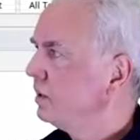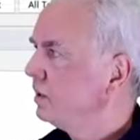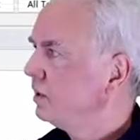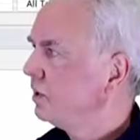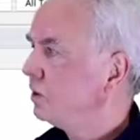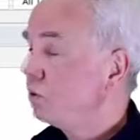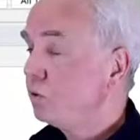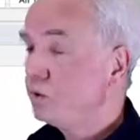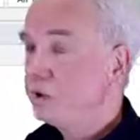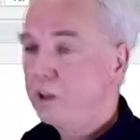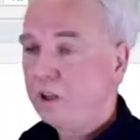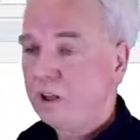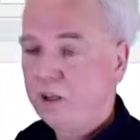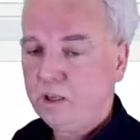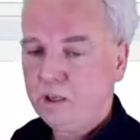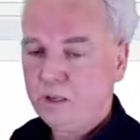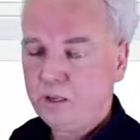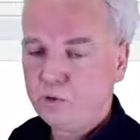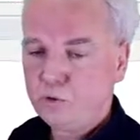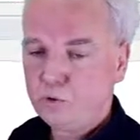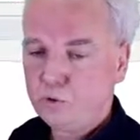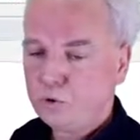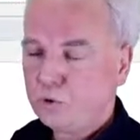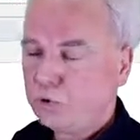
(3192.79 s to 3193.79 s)
The only thing
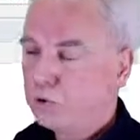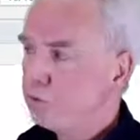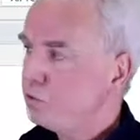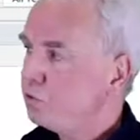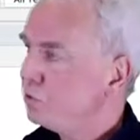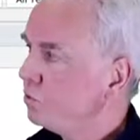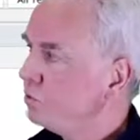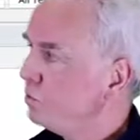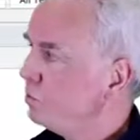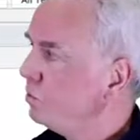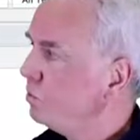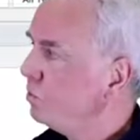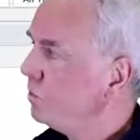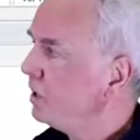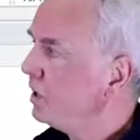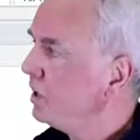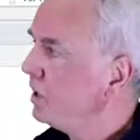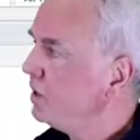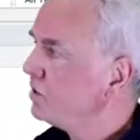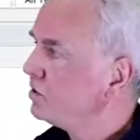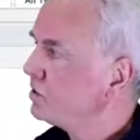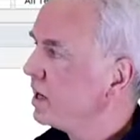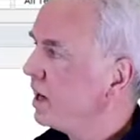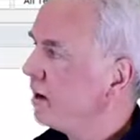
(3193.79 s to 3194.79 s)
that you could do
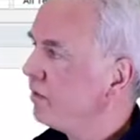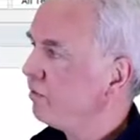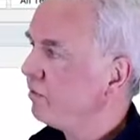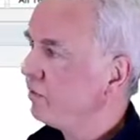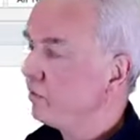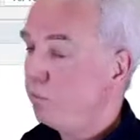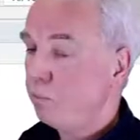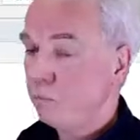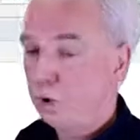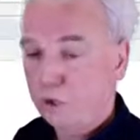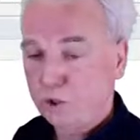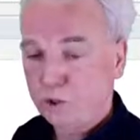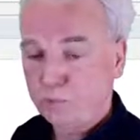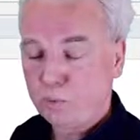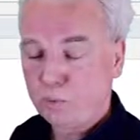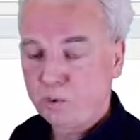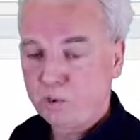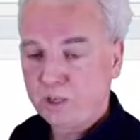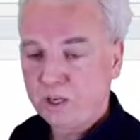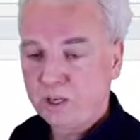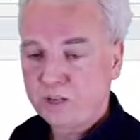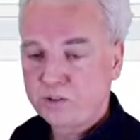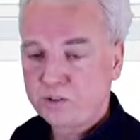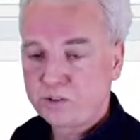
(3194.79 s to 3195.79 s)
is have multiple
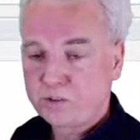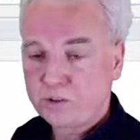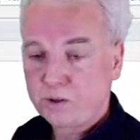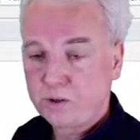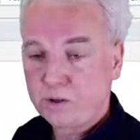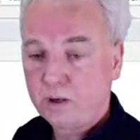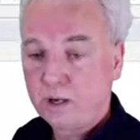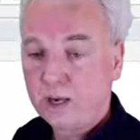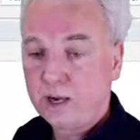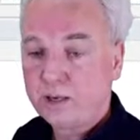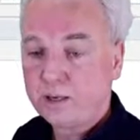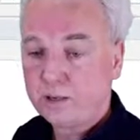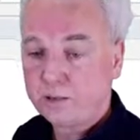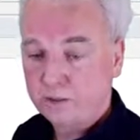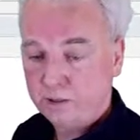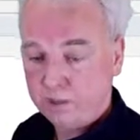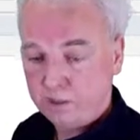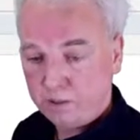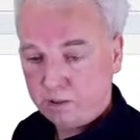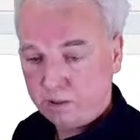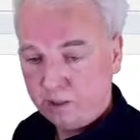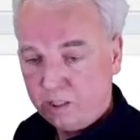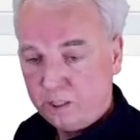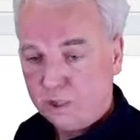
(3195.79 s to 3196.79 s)
tests like
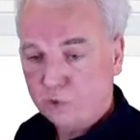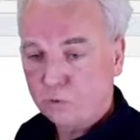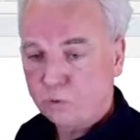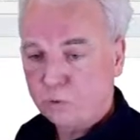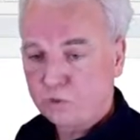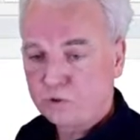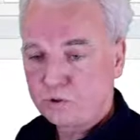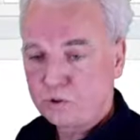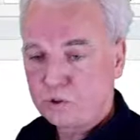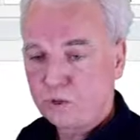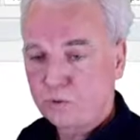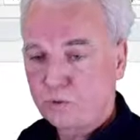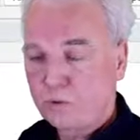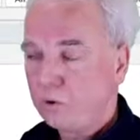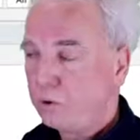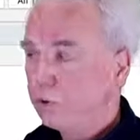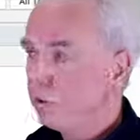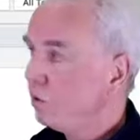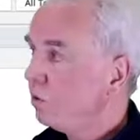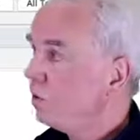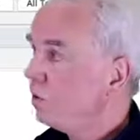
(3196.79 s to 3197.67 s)
equal to zero,